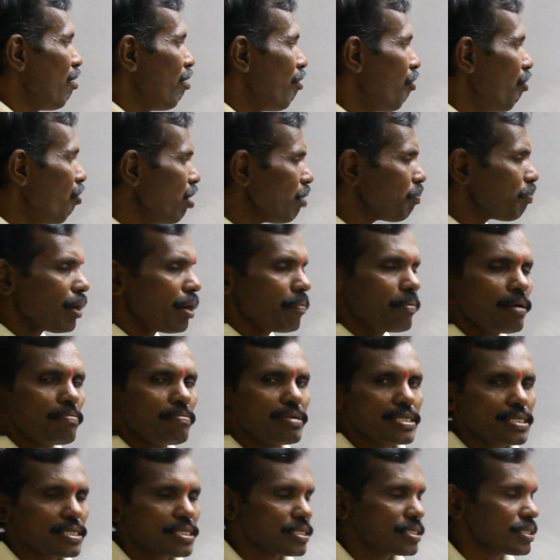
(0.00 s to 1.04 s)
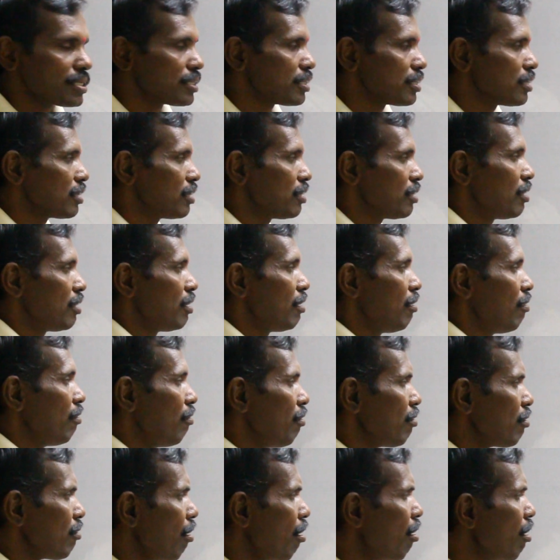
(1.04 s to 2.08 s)
all prime numbers
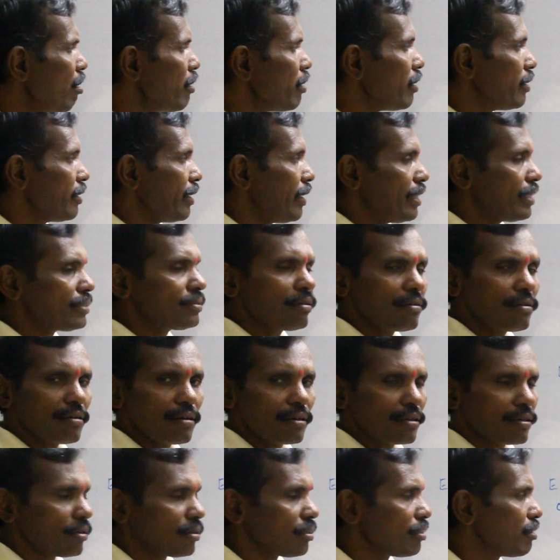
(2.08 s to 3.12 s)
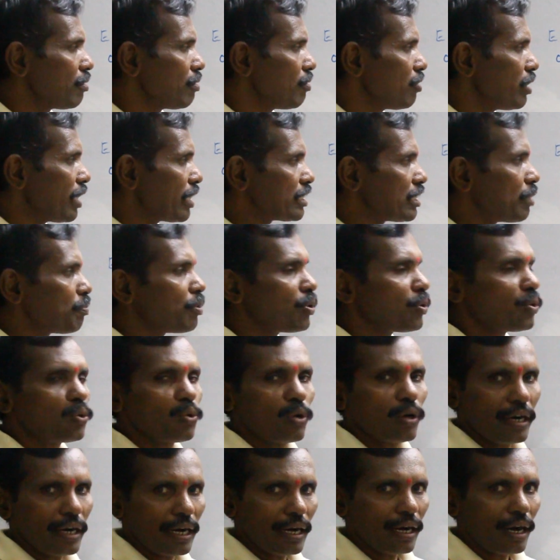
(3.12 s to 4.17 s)
are odd, yes or not, except
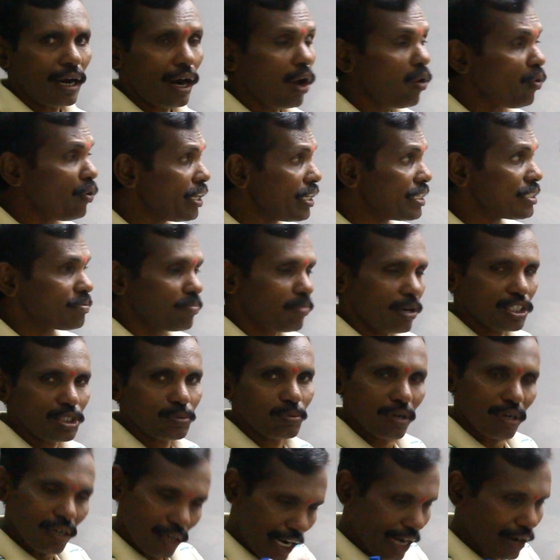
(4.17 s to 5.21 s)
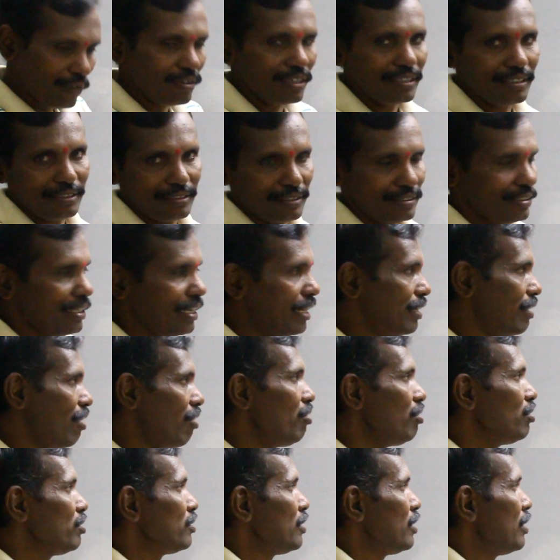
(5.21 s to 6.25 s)
2. How it is possible, I will tell
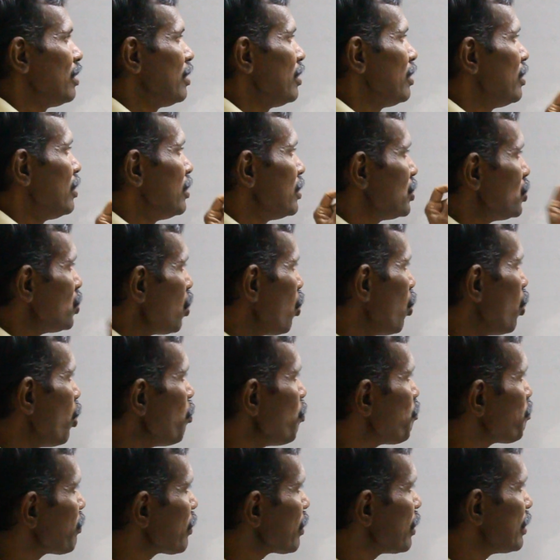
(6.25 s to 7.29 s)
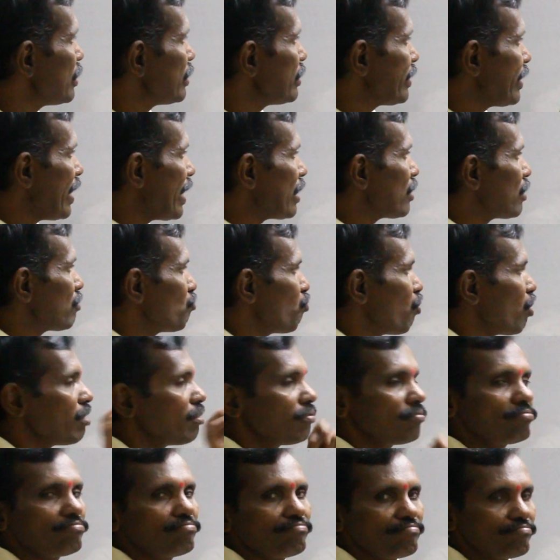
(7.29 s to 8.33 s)
now. So, take 1
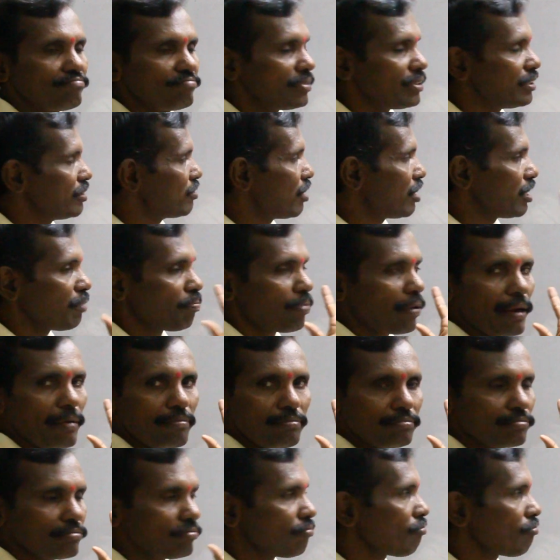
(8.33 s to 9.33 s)
is not a prime,